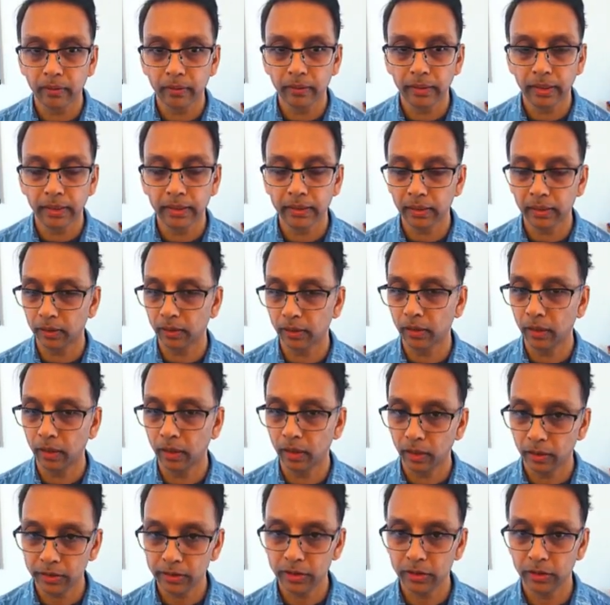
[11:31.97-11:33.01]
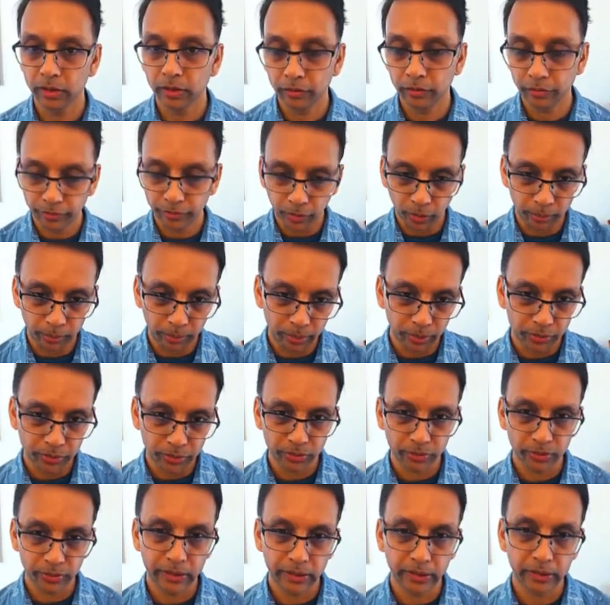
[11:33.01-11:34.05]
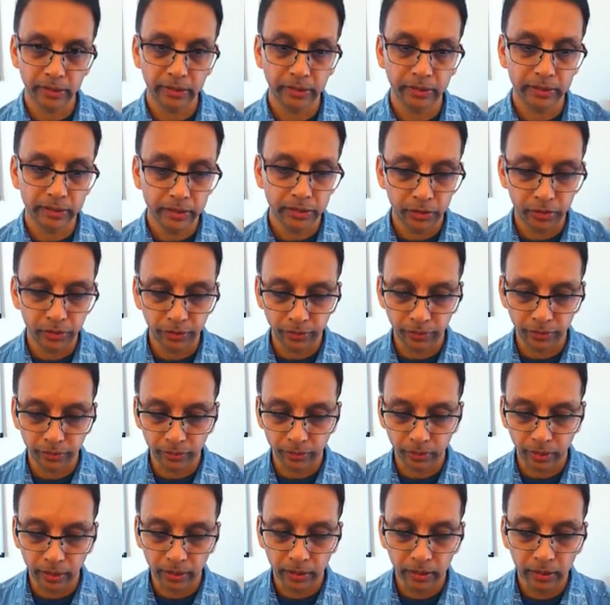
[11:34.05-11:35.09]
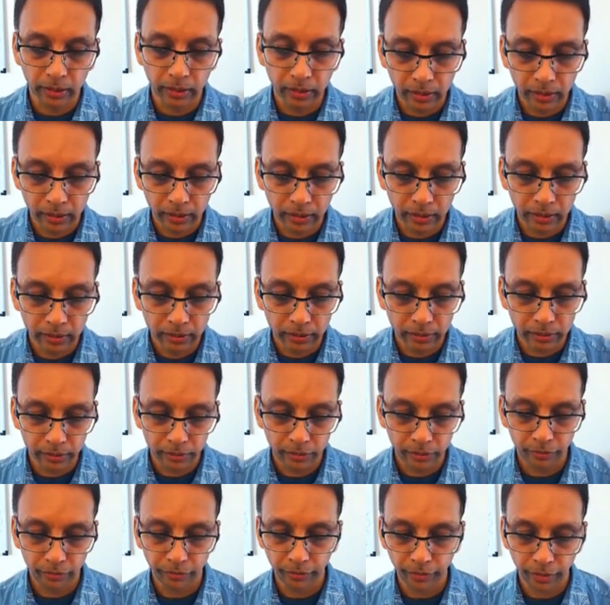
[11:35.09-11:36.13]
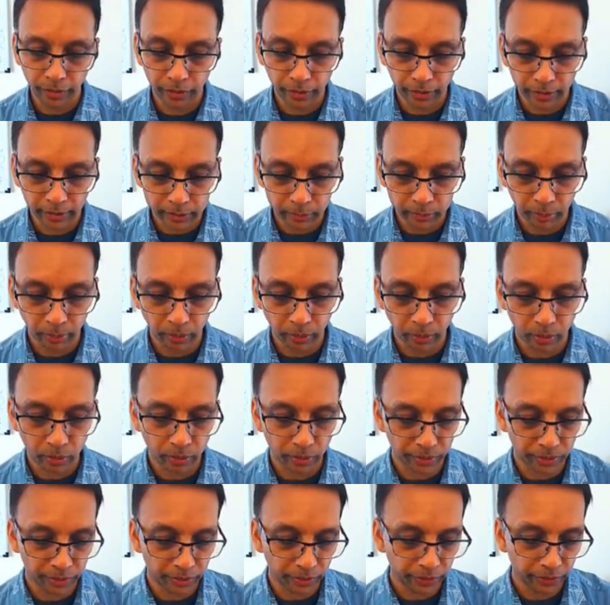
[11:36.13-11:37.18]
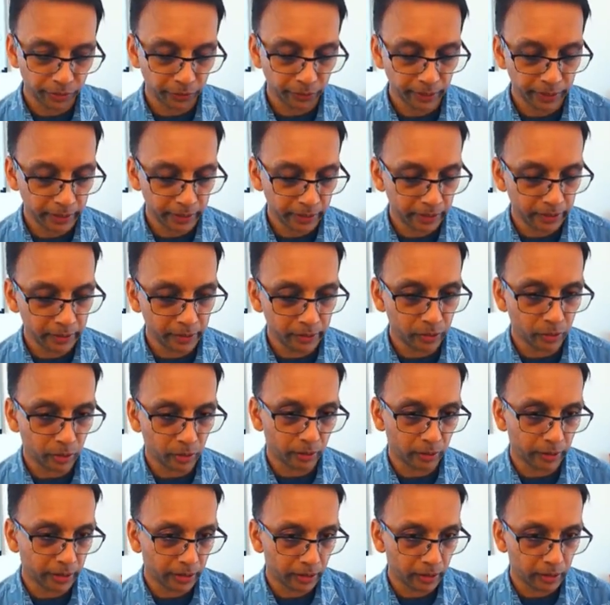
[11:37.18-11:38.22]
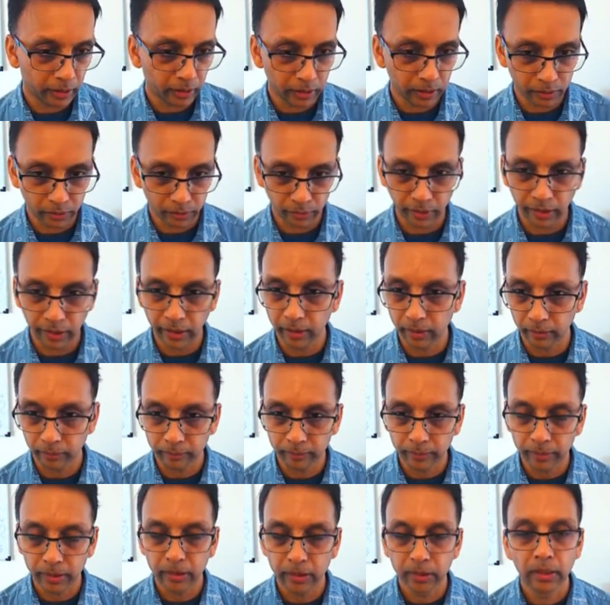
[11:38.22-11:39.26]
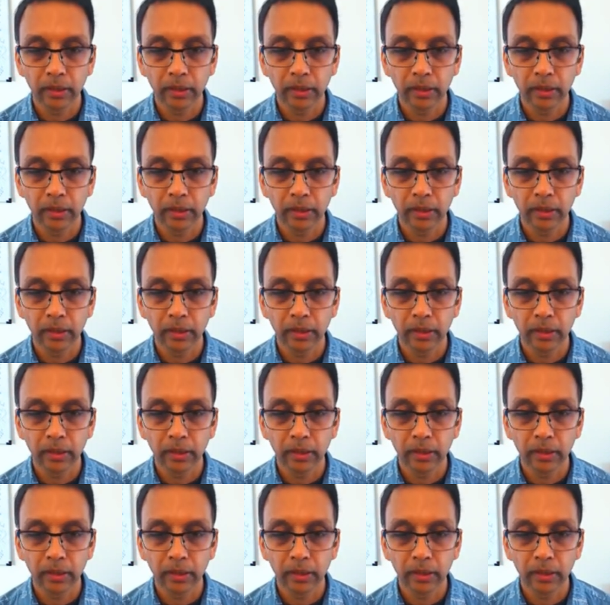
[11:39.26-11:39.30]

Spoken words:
there are lots of opportunities to further explore the 3D drawing realm,